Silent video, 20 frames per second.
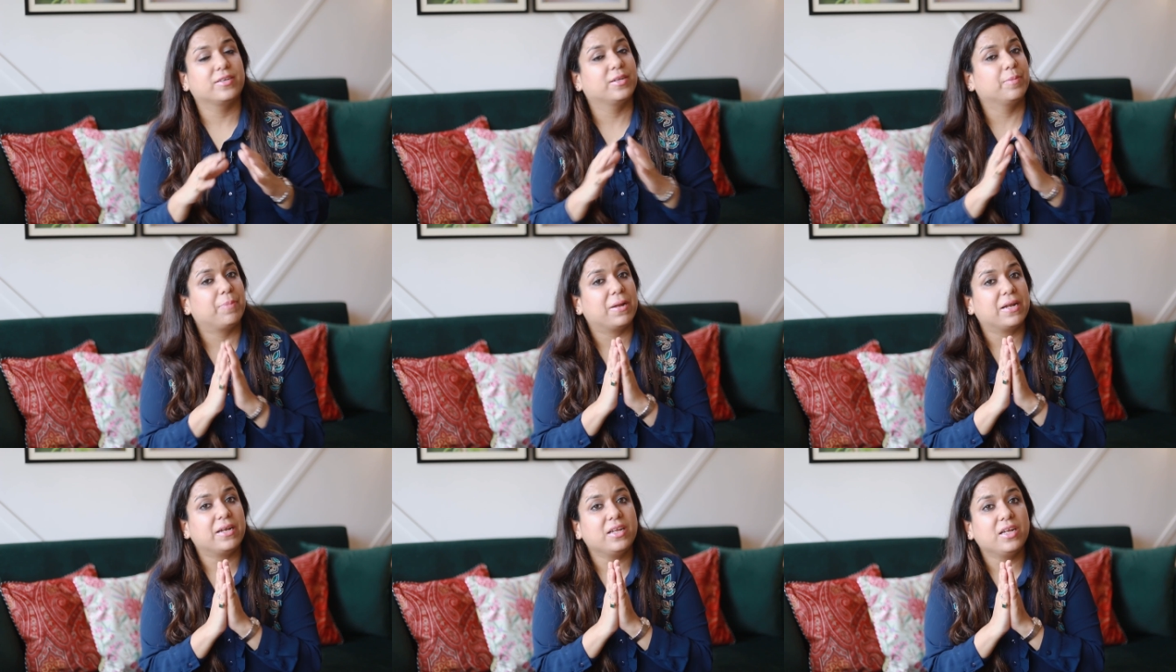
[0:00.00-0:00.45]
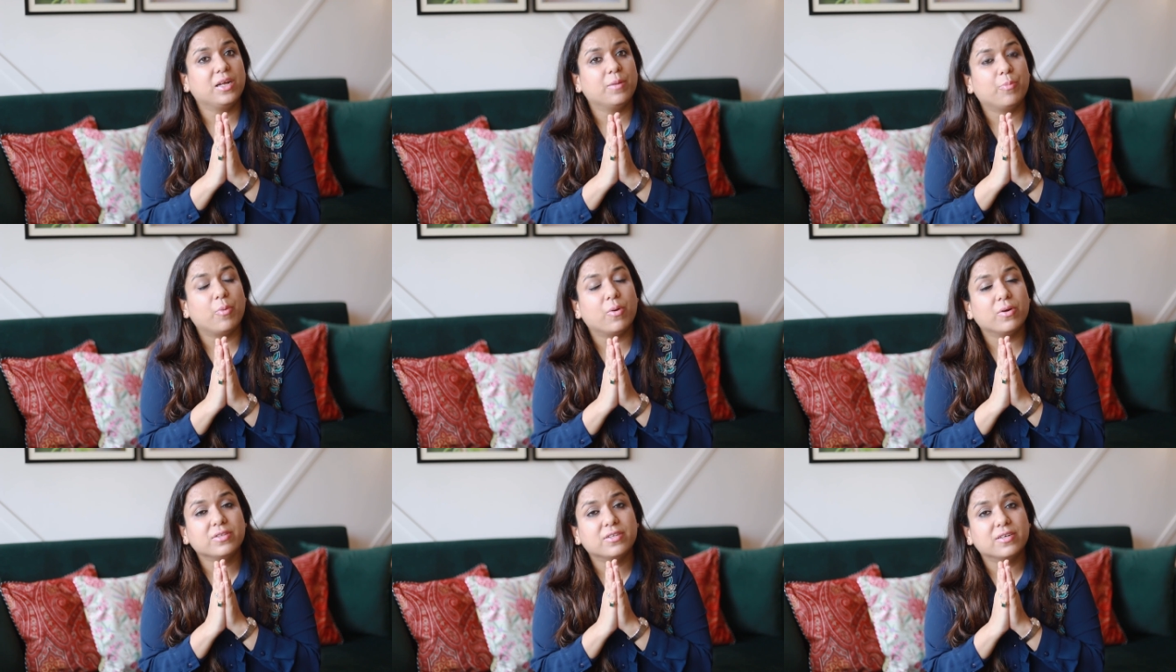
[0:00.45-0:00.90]
Depending
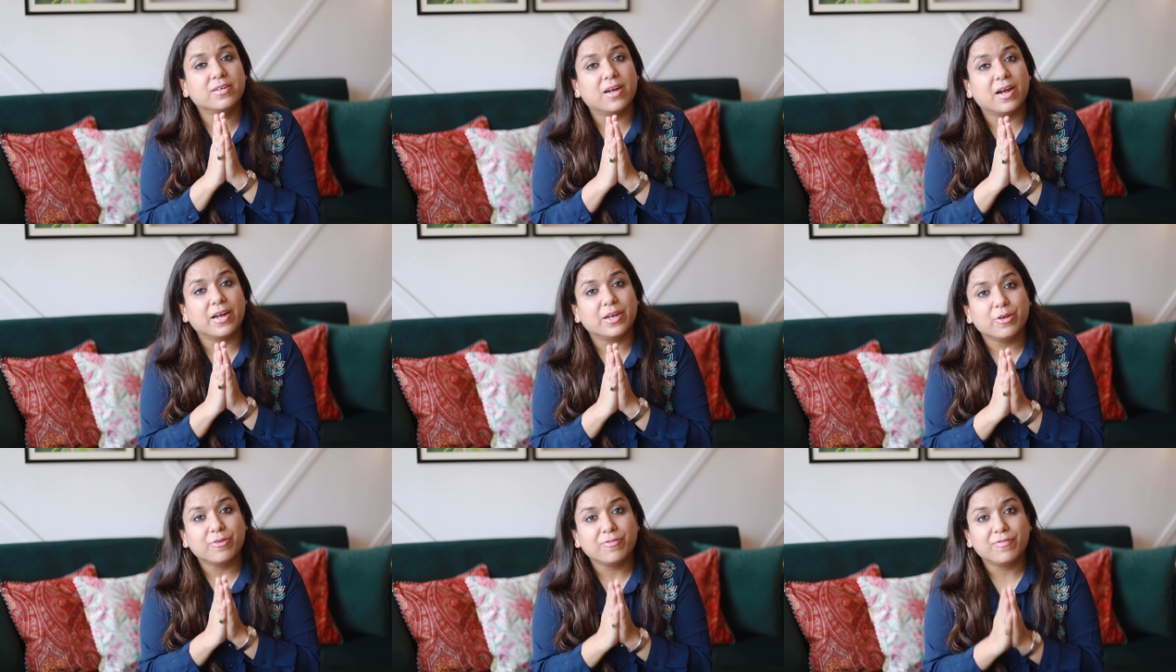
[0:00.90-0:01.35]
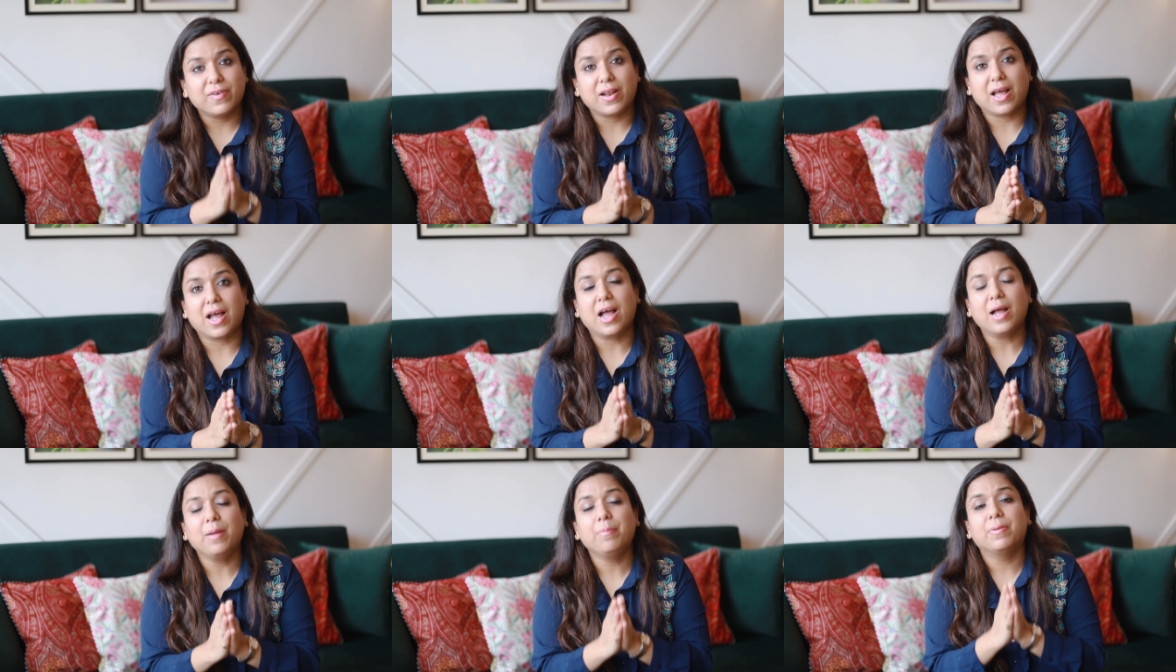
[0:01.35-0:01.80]
upon the kind of
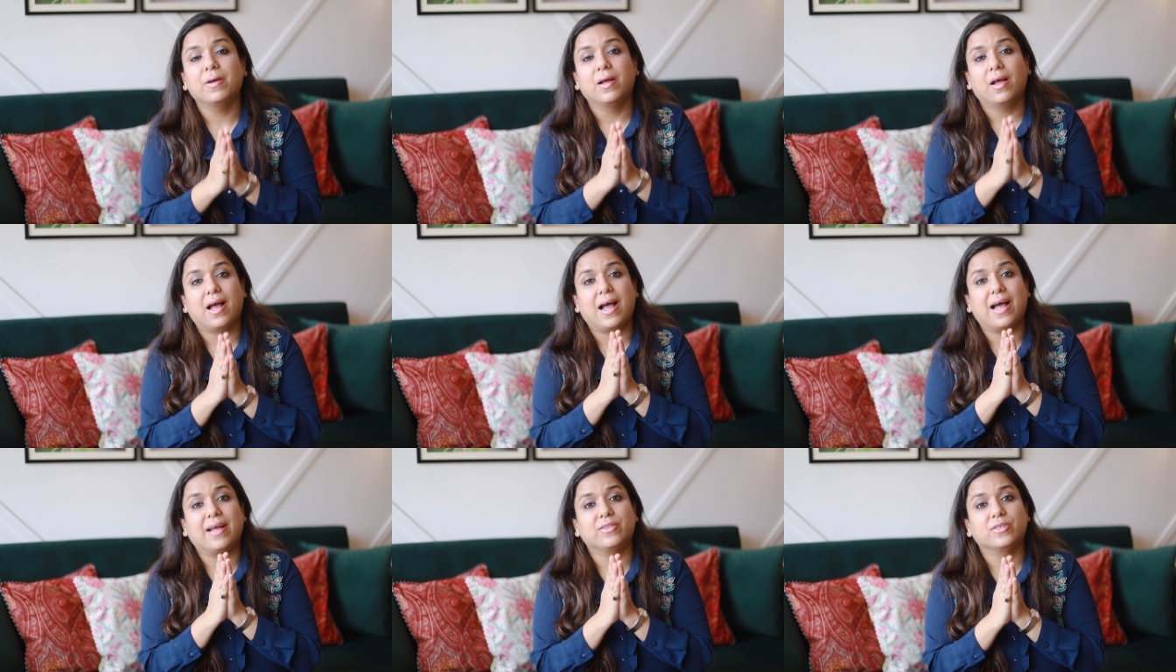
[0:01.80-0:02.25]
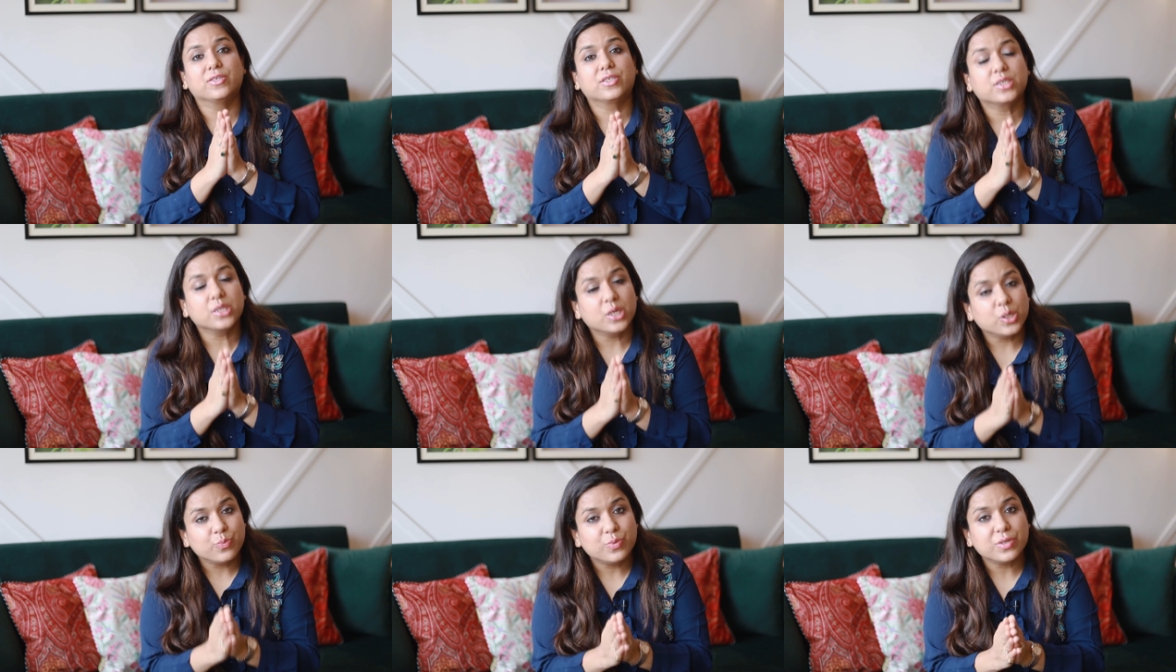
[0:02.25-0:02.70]
lab and the
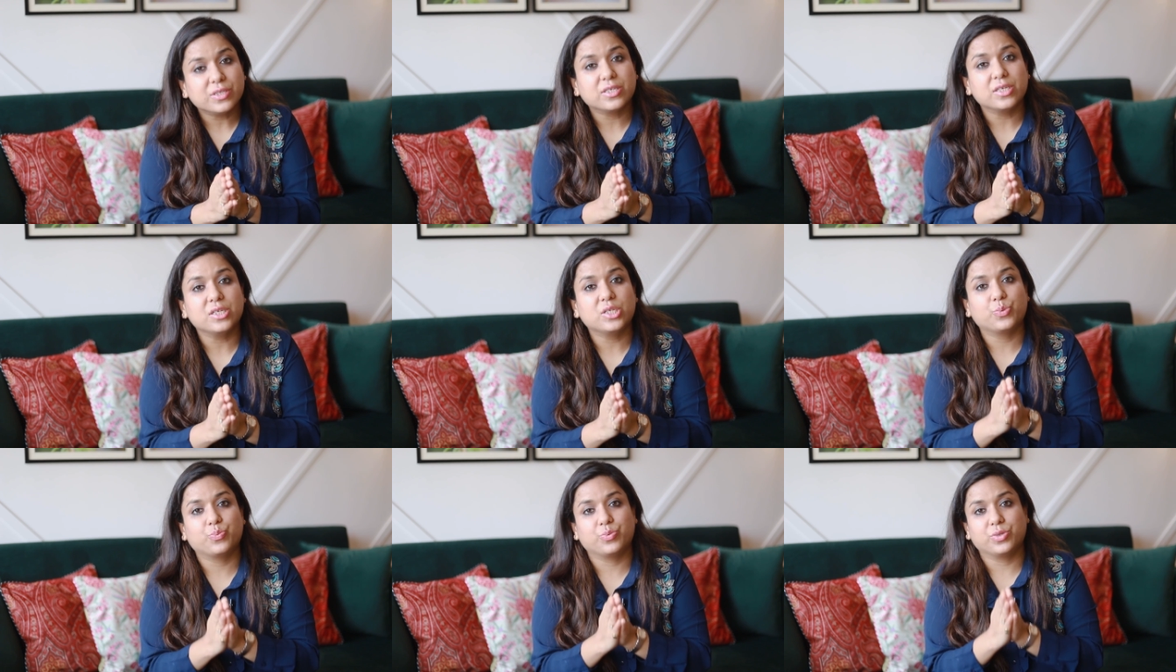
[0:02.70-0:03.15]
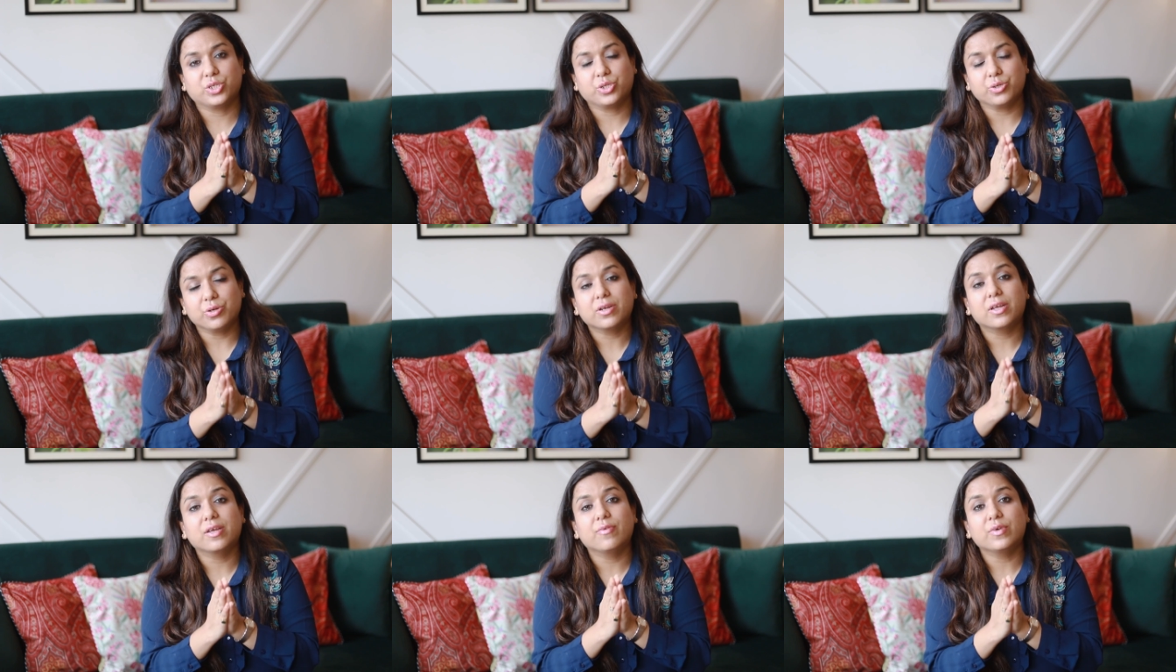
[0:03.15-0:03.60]
services which
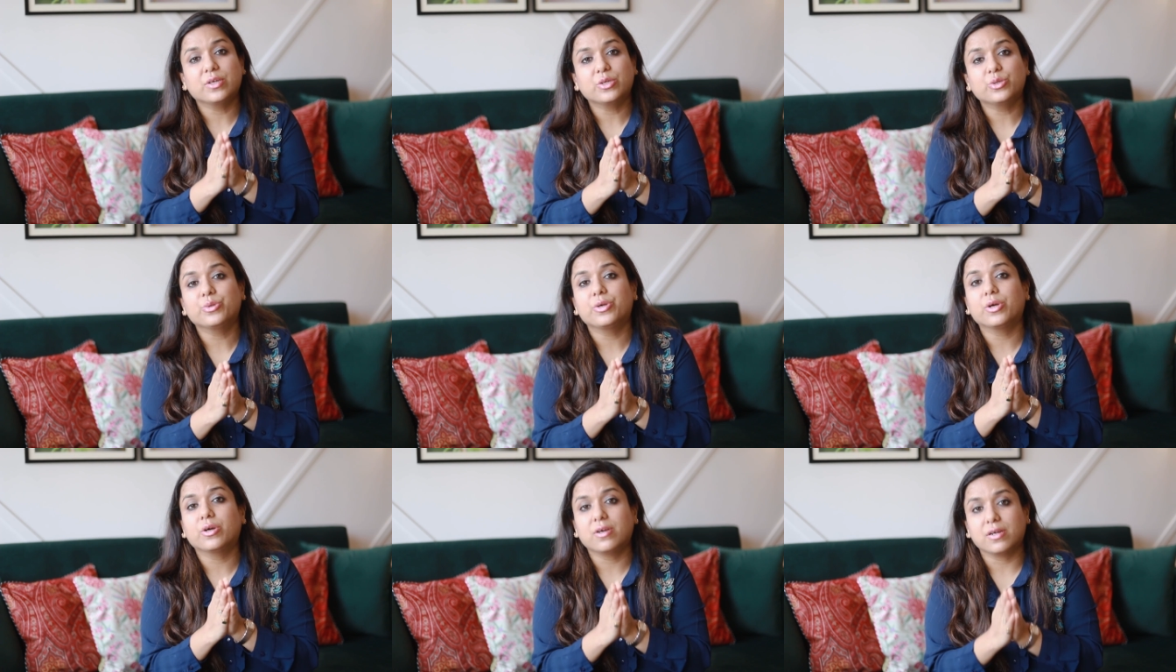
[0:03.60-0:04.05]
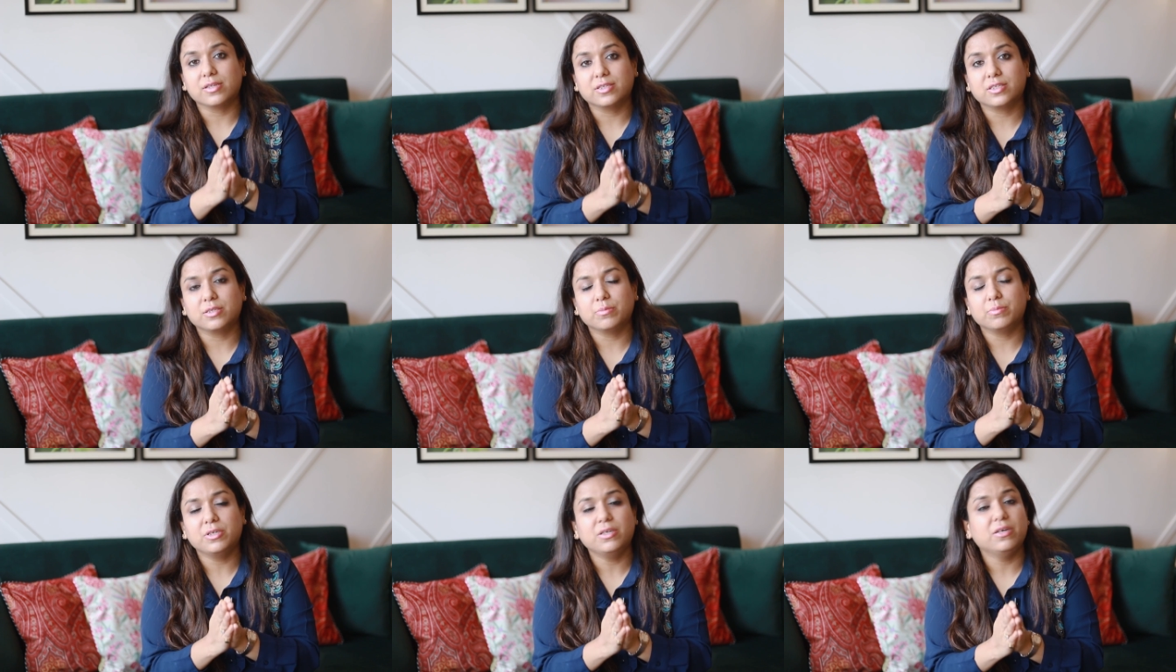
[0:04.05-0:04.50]
you're giving to your
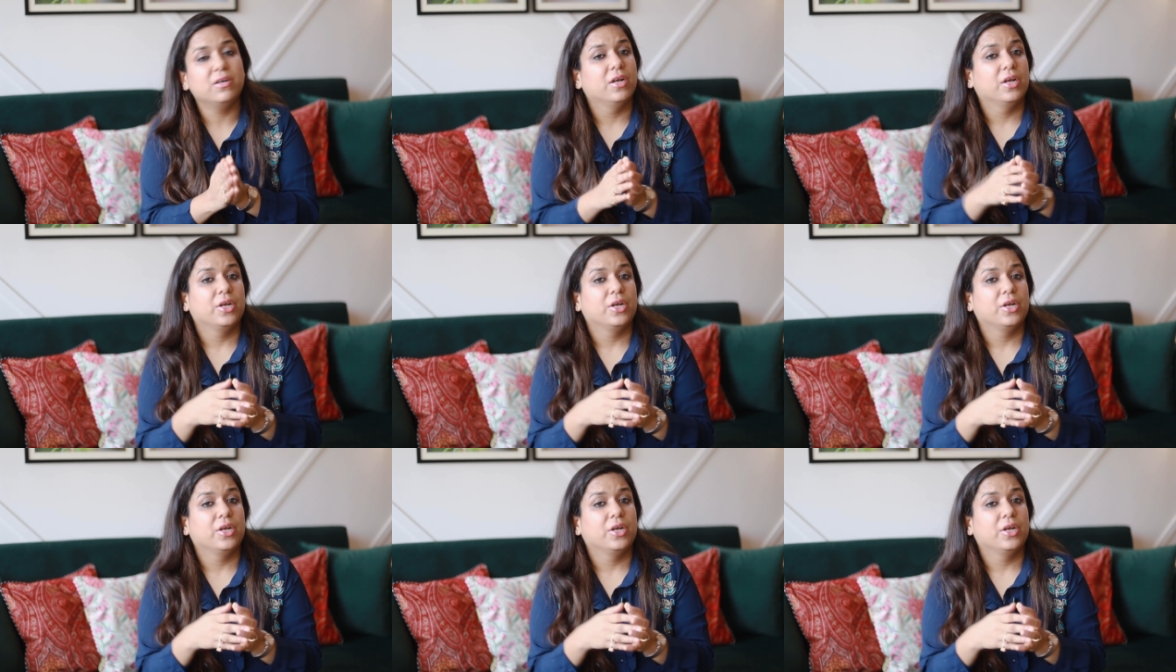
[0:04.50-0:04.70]
customer,